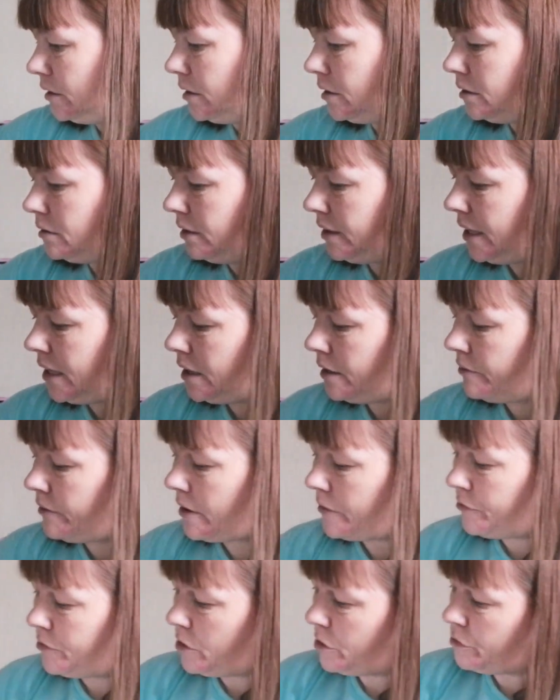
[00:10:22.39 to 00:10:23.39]
Oh yeah, I've
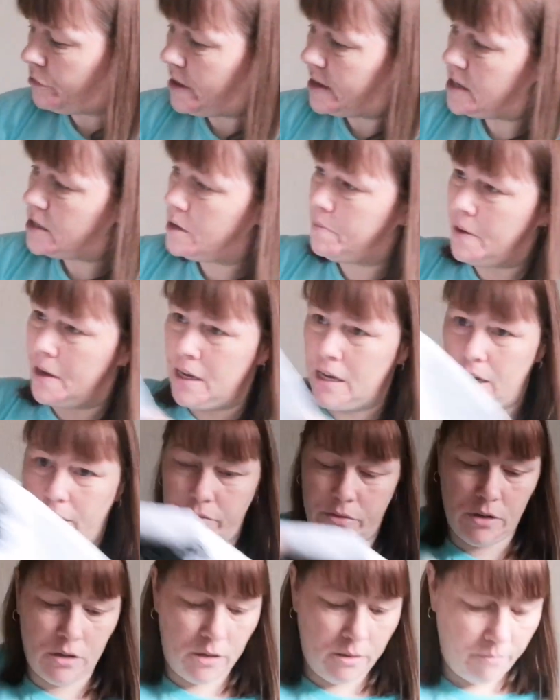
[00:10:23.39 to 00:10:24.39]
left the thread at the back,
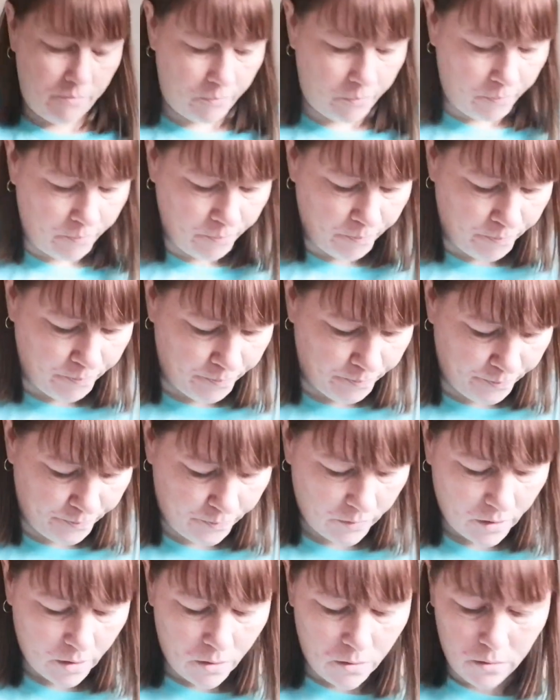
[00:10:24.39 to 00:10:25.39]
haven't I?
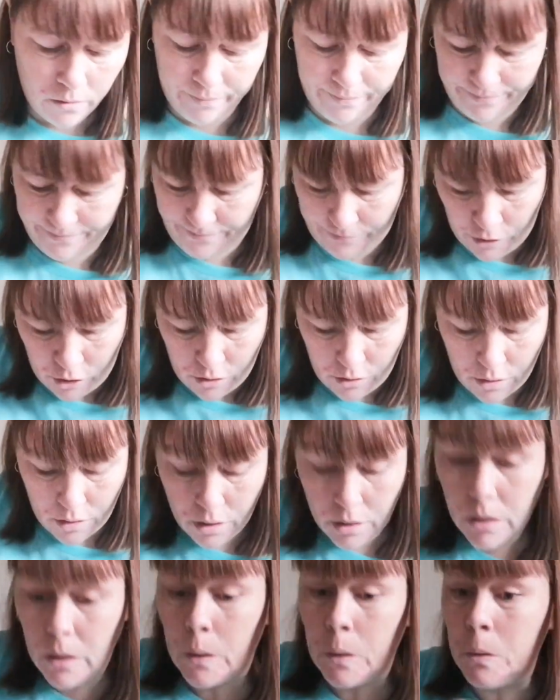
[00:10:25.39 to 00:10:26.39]
Oh,
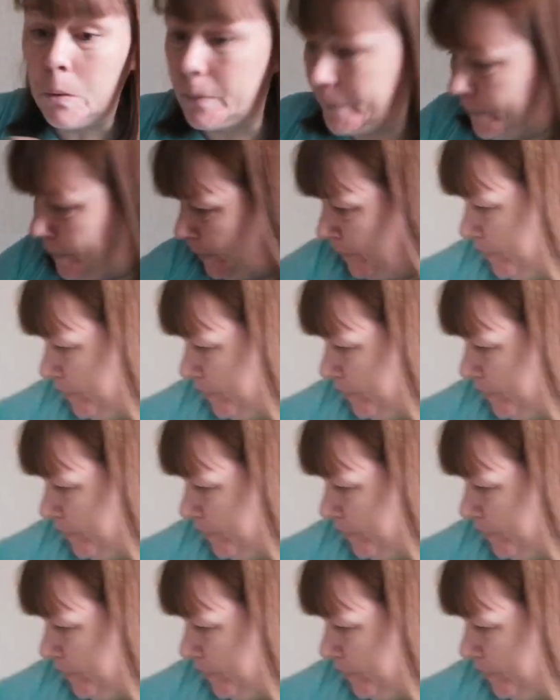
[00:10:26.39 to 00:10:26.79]
oh.